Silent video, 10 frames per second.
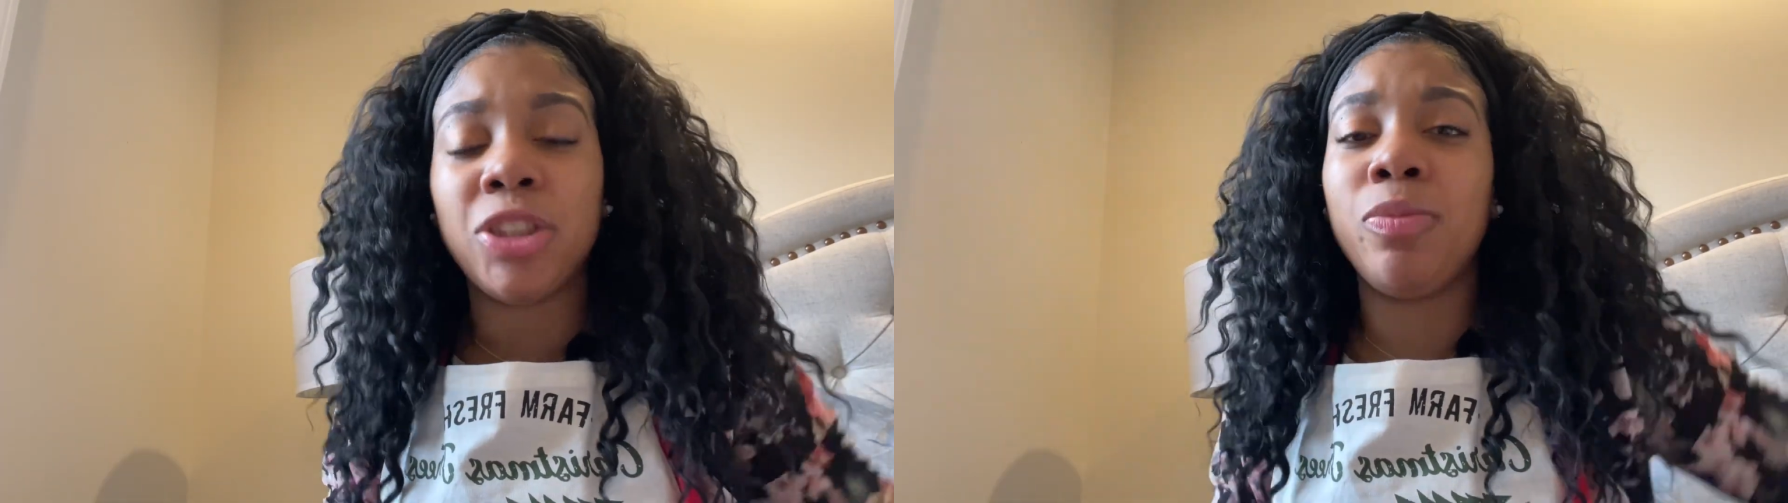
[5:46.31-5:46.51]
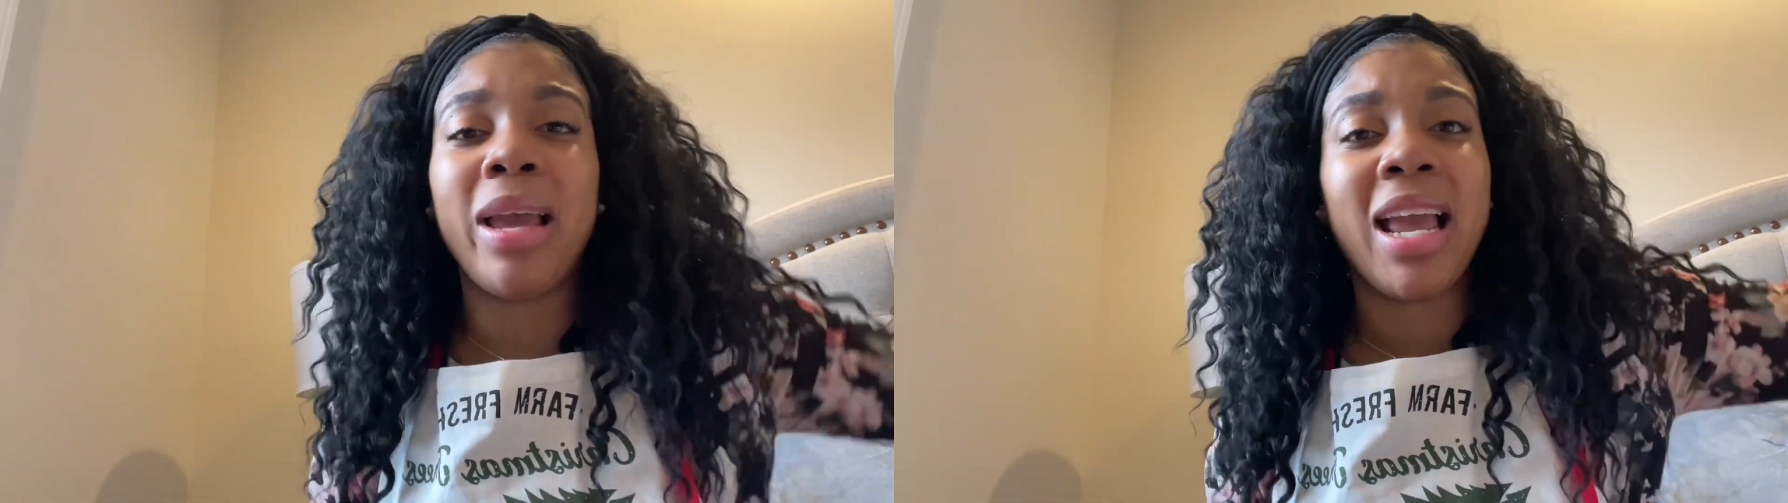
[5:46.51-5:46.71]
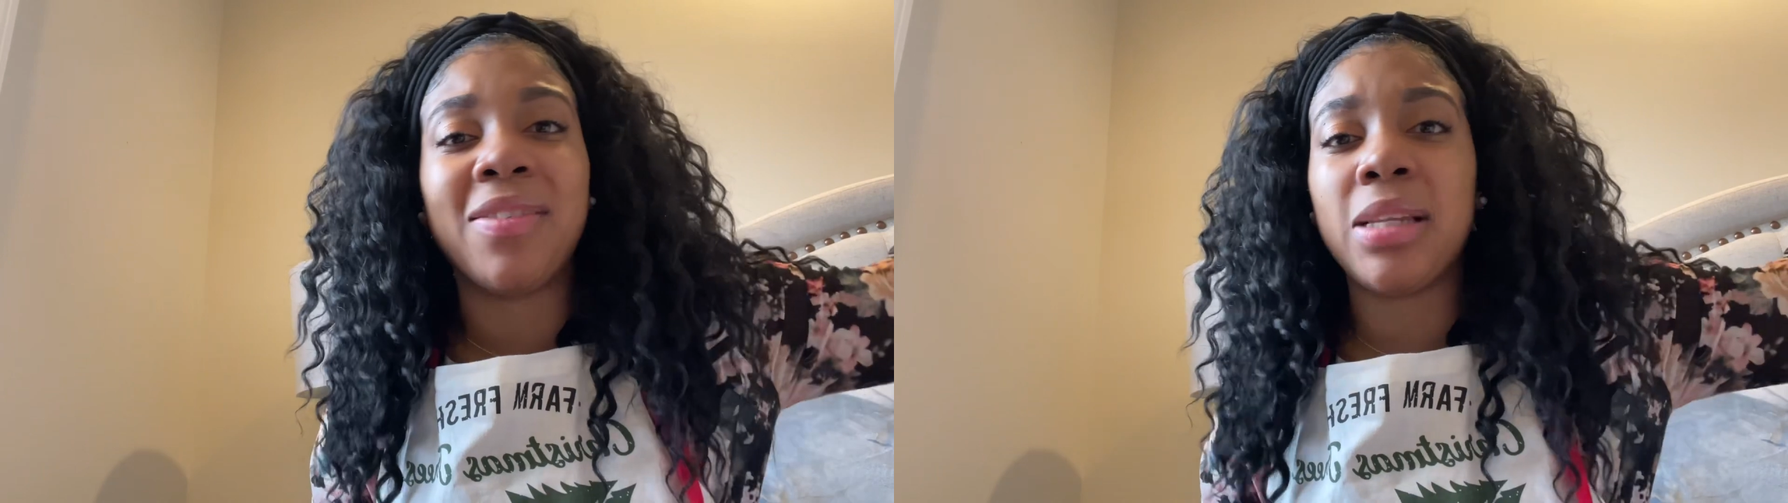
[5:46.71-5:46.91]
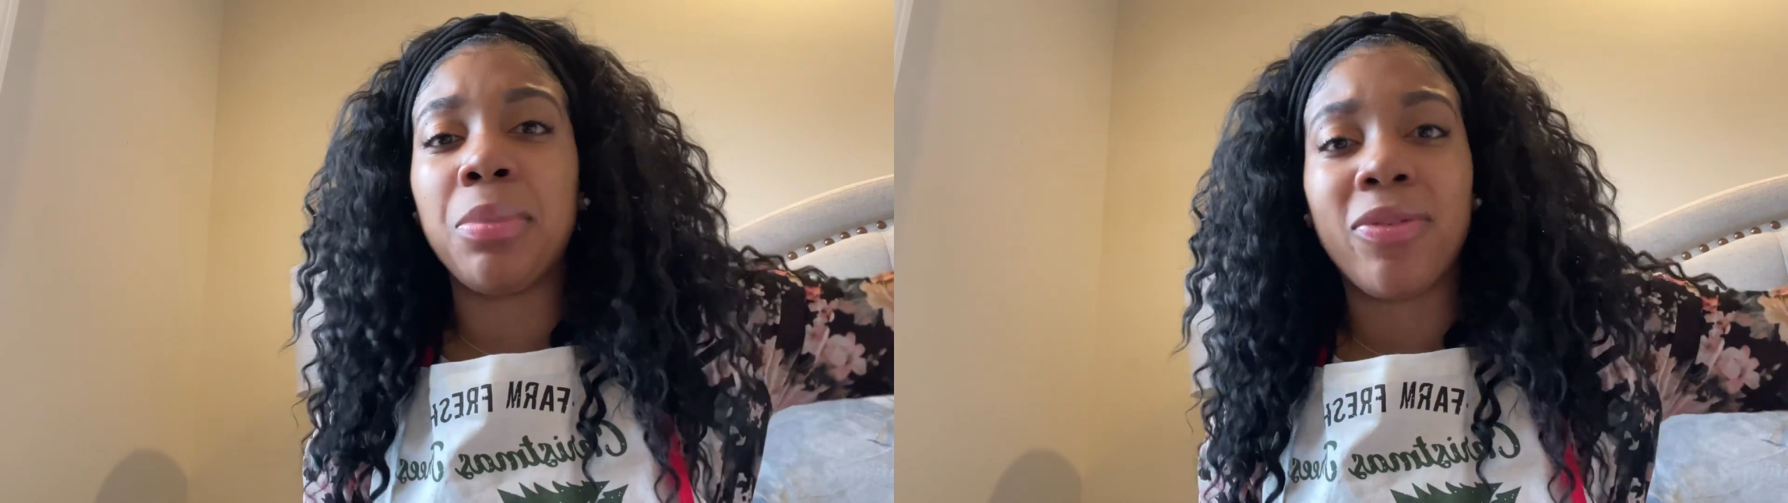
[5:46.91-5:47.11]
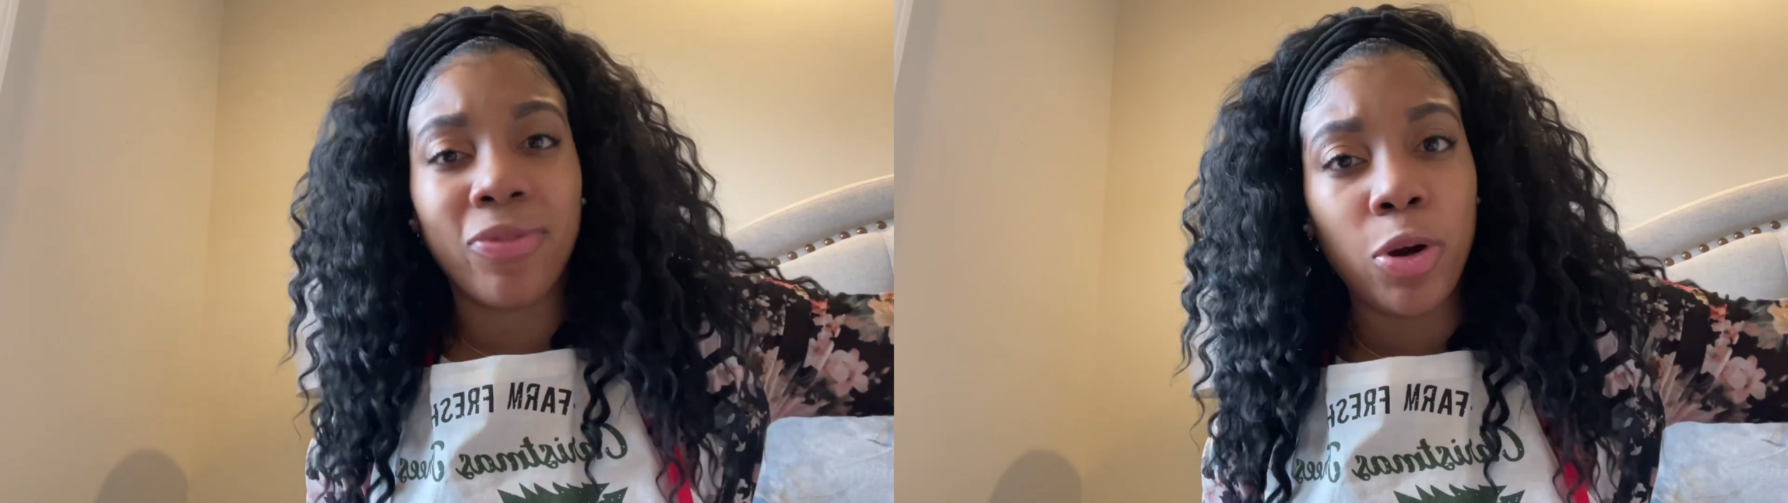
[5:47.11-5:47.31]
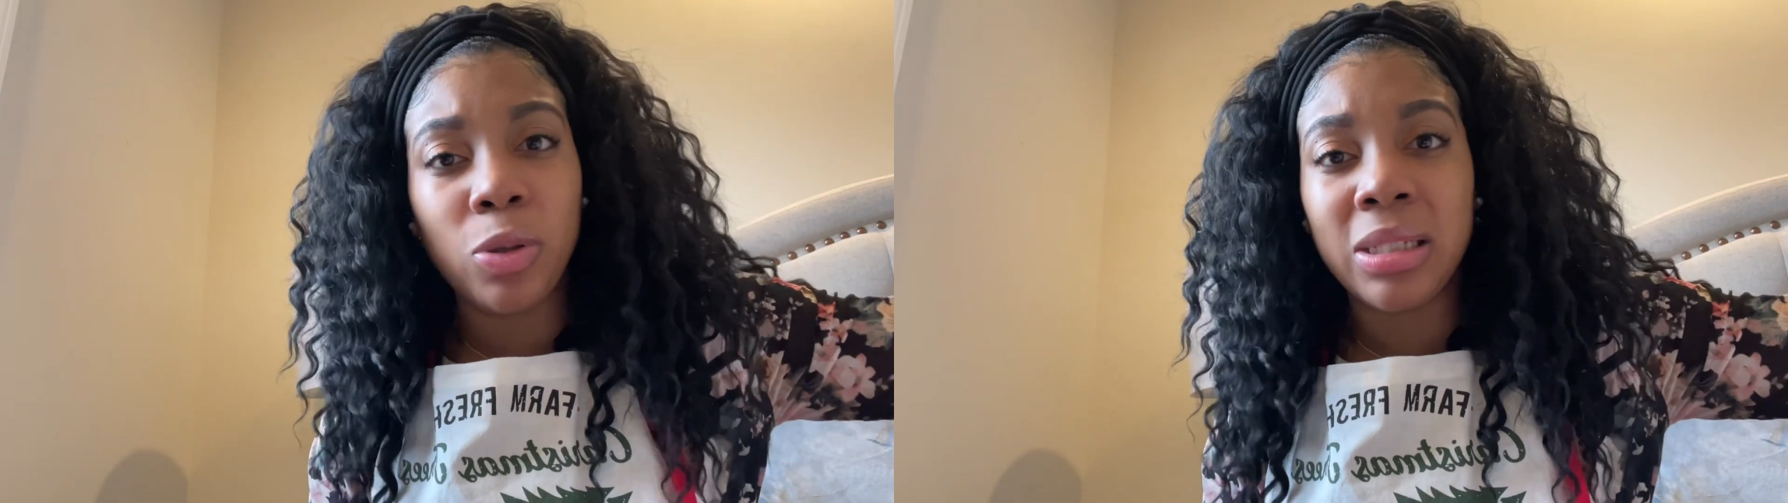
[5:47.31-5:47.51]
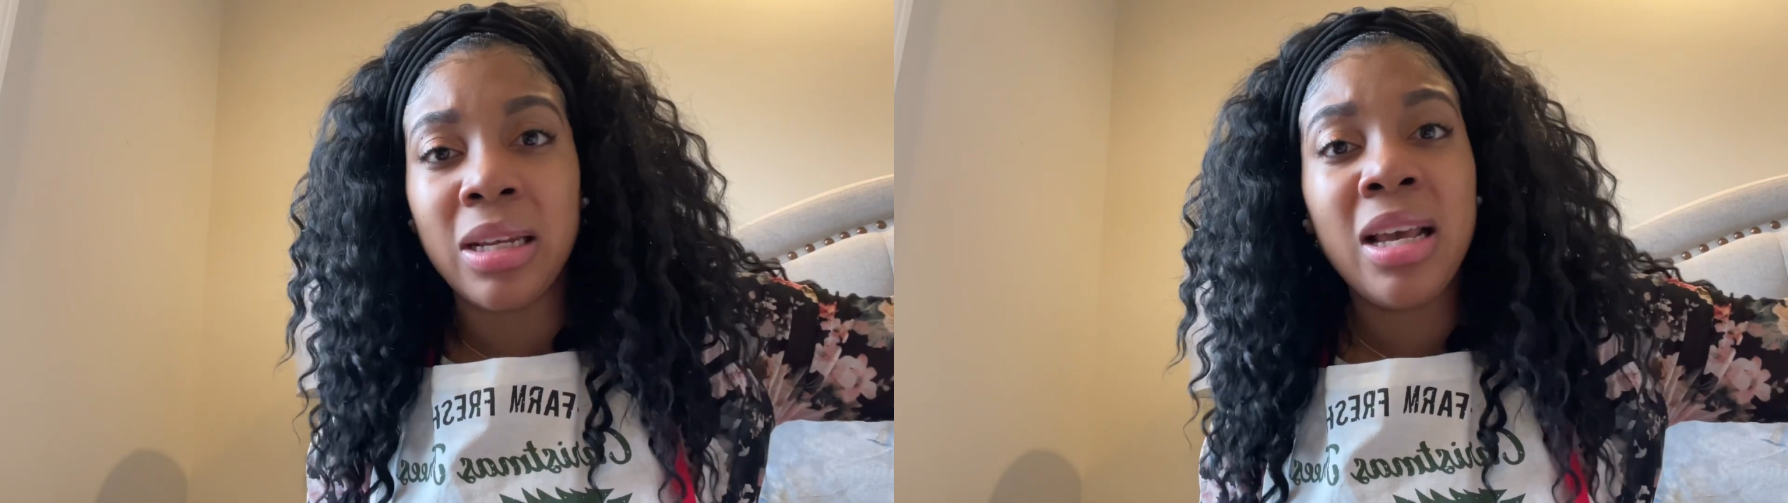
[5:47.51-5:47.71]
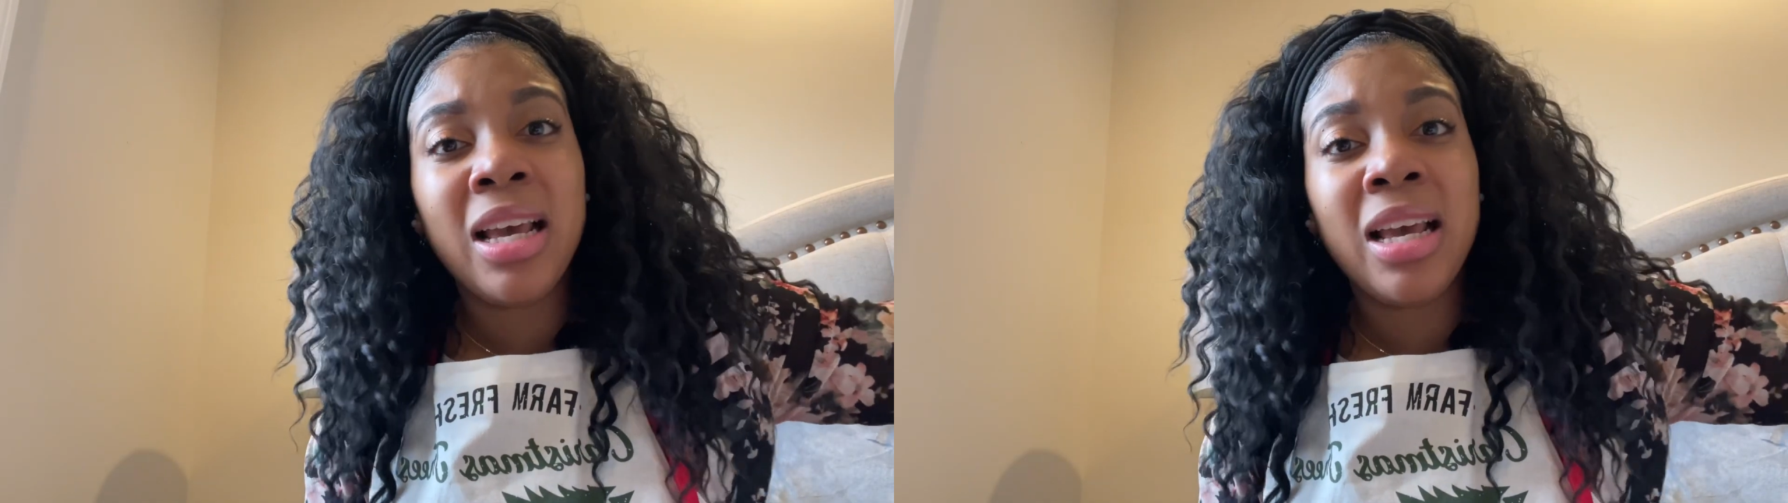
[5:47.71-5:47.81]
You may have something frozen